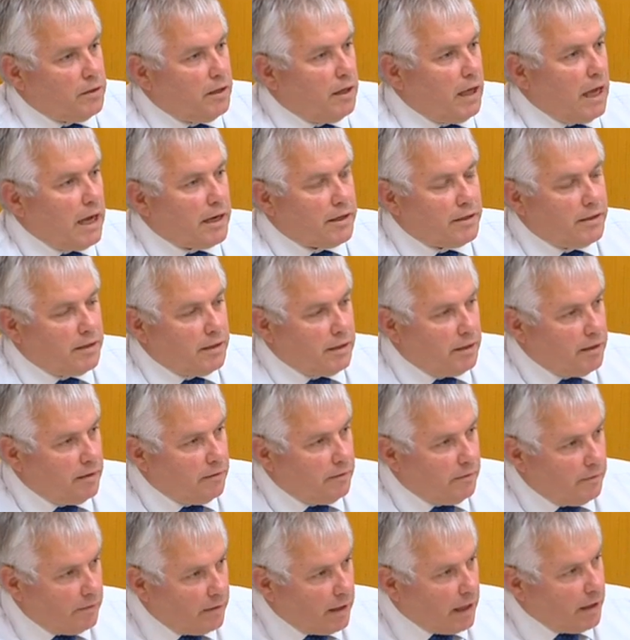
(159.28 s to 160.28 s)
actually
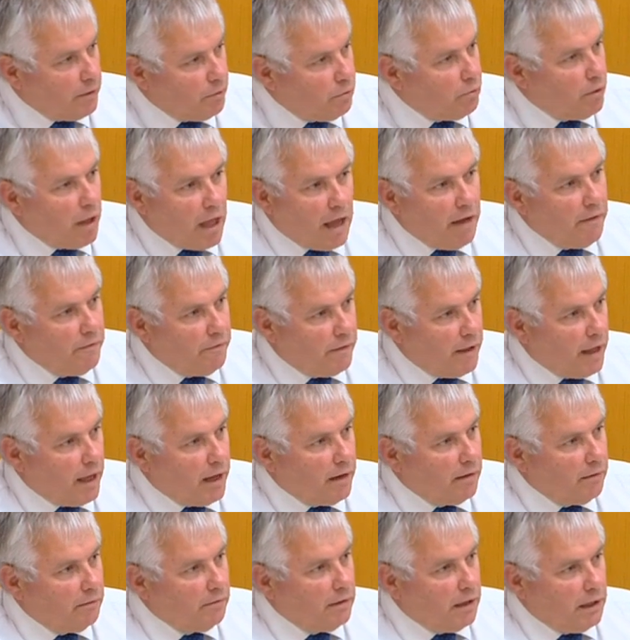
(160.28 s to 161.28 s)
they all have that
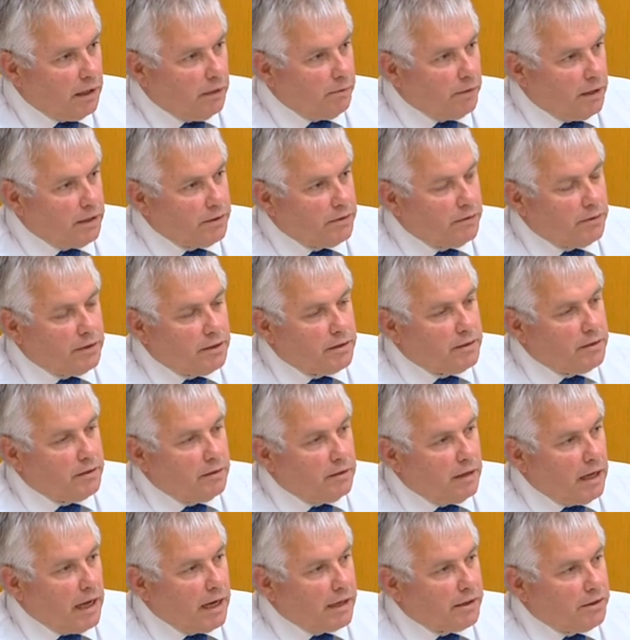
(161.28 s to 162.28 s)
anyway, so it doesn't
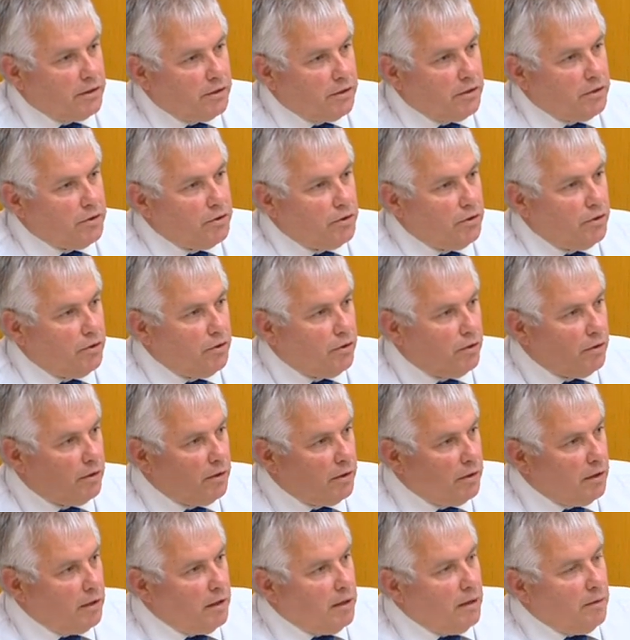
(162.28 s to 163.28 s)
act to deter.
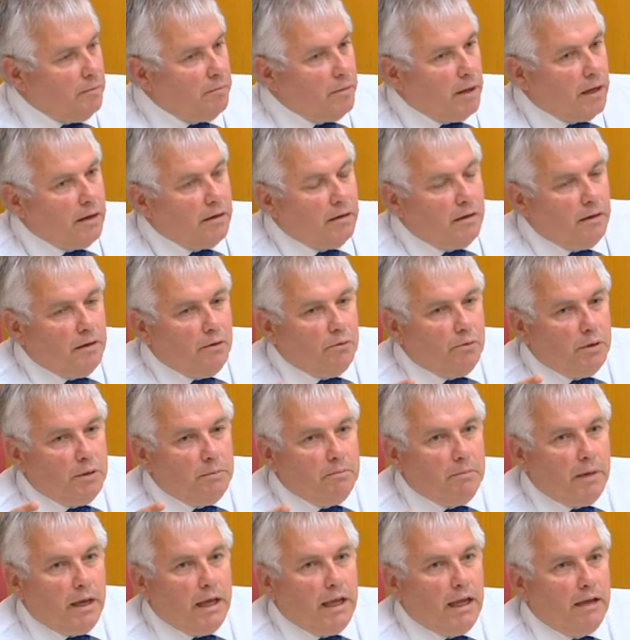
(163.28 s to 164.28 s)
But we
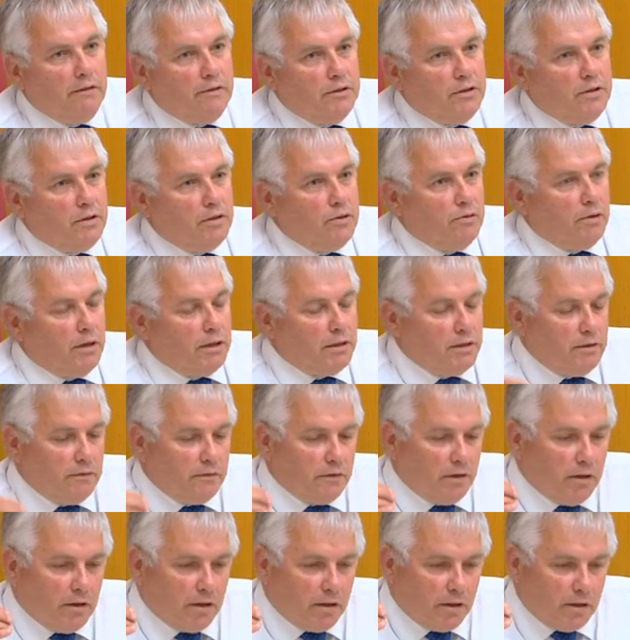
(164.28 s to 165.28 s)
may have a situation, you've
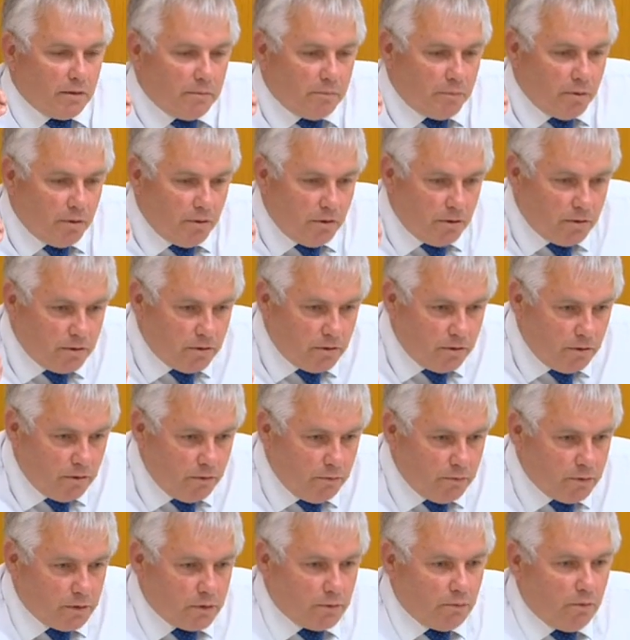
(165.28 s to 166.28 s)
got a person who
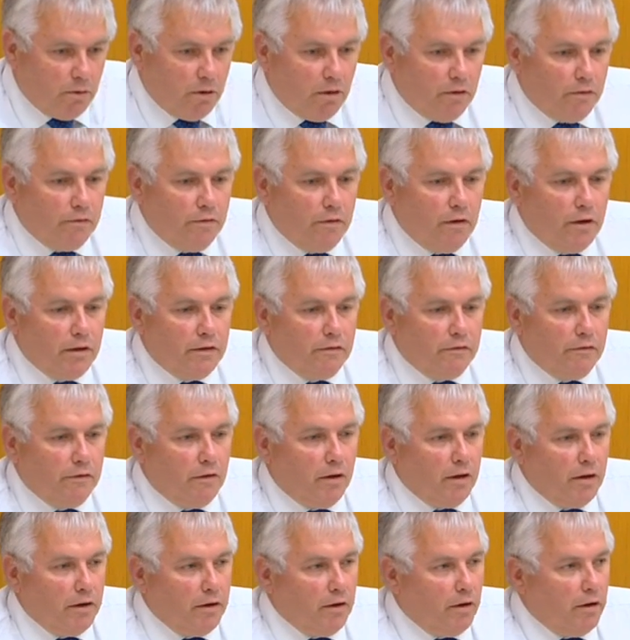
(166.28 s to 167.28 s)
is qualified to
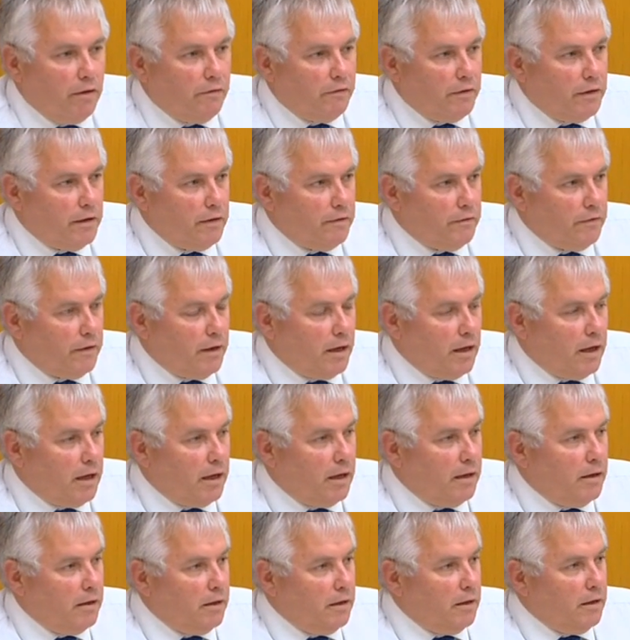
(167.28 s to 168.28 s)
fly night
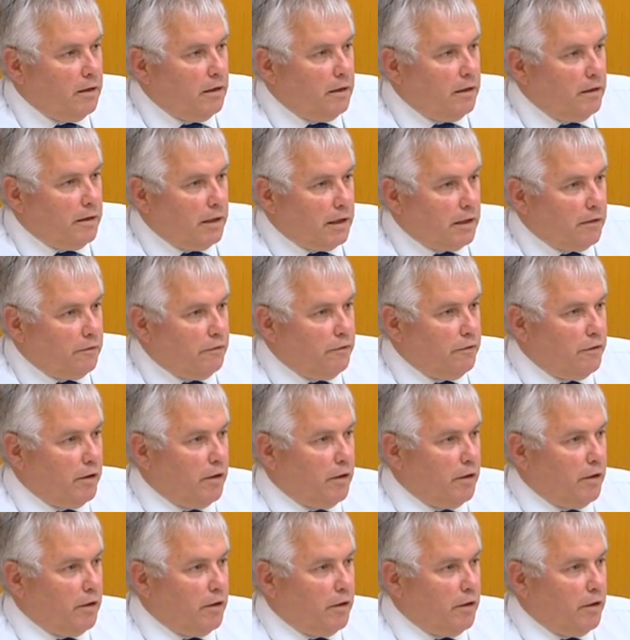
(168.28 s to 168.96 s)
VFR, they can